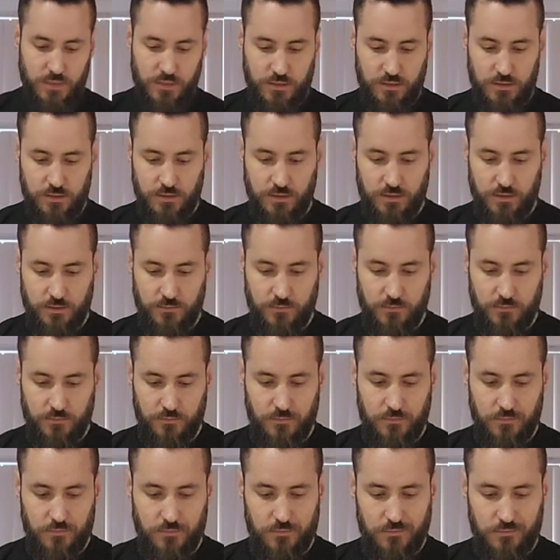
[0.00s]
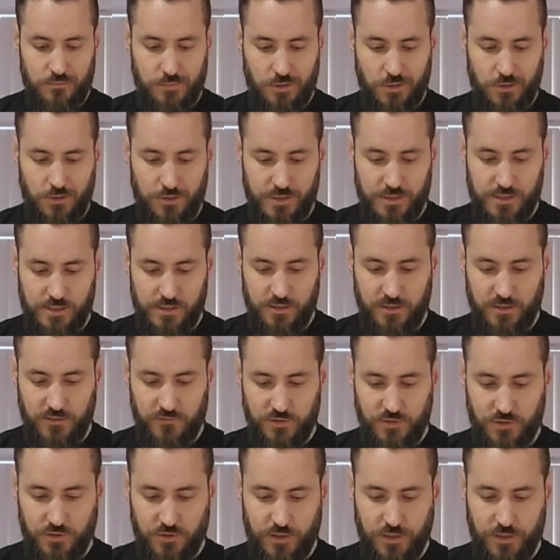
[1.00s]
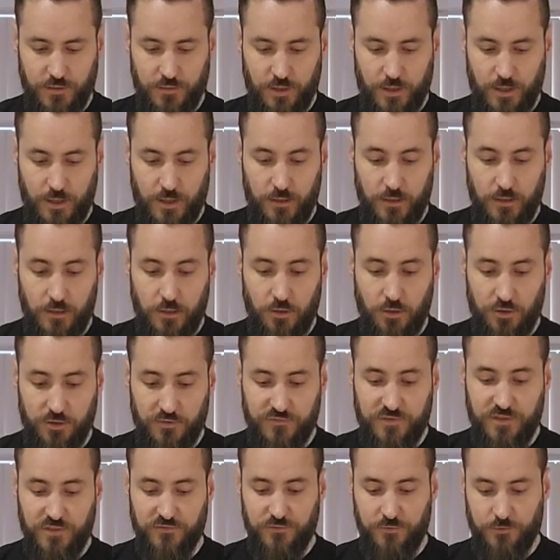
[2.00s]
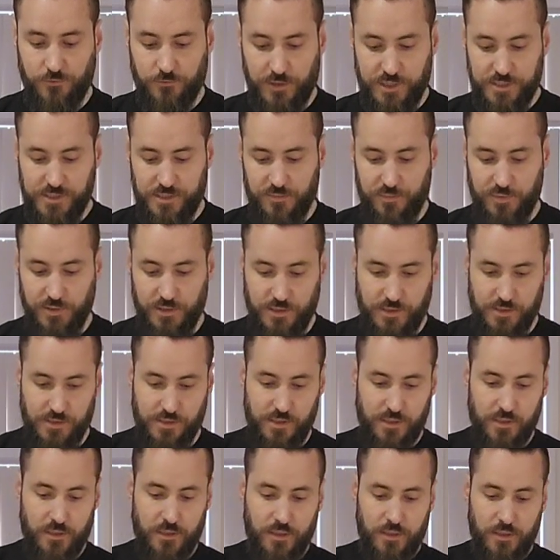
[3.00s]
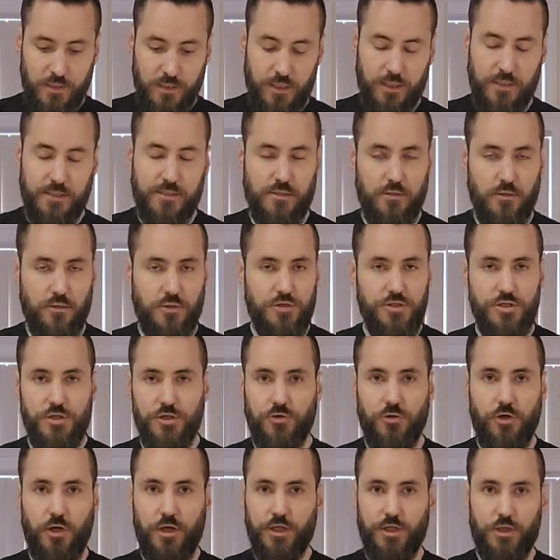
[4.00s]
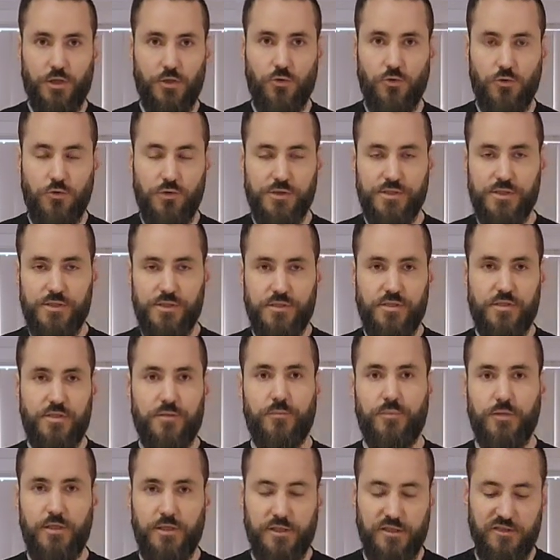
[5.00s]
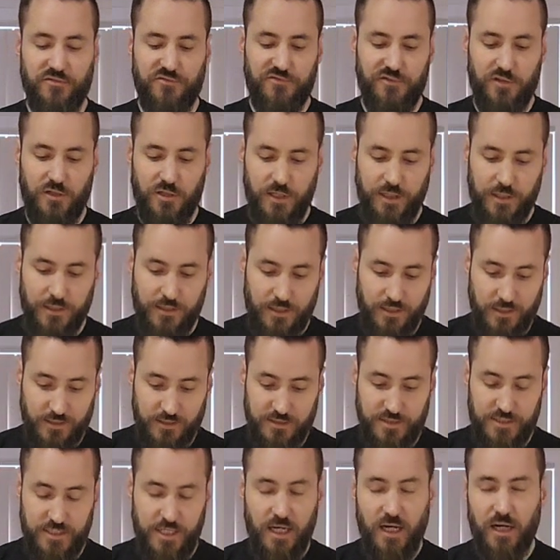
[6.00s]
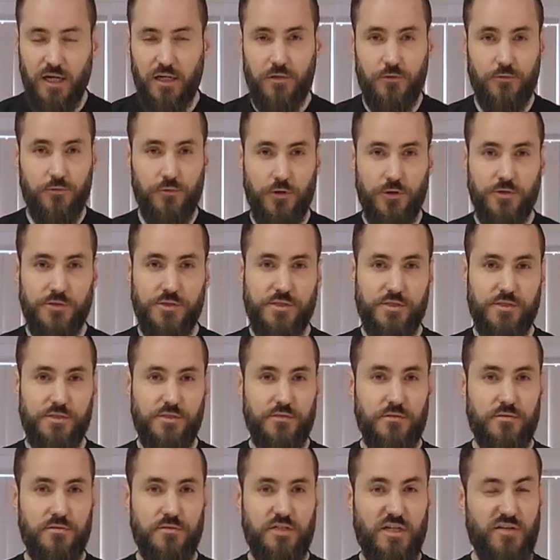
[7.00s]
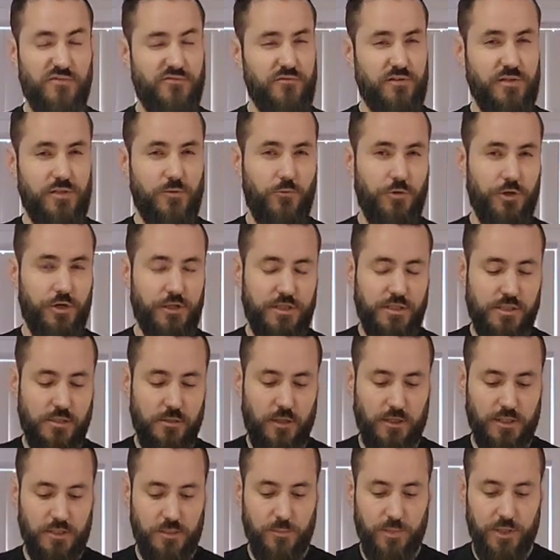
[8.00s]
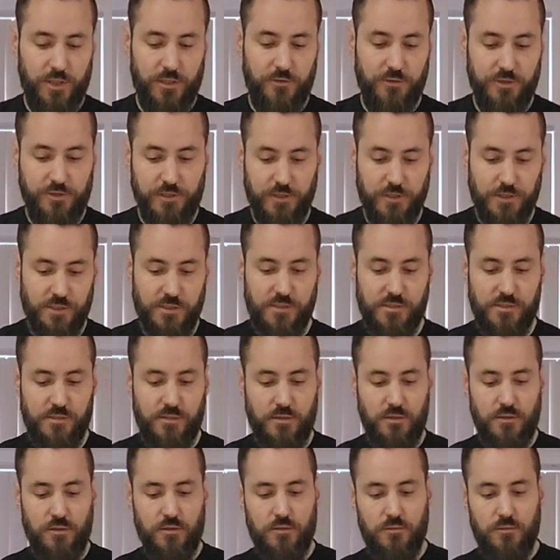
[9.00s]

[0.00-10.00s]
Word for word: Um, honestly, I've tried a lot of different recipes, and as long as you grind it coarse, it's completely fine, and dark roasts definitely work slightly better in this.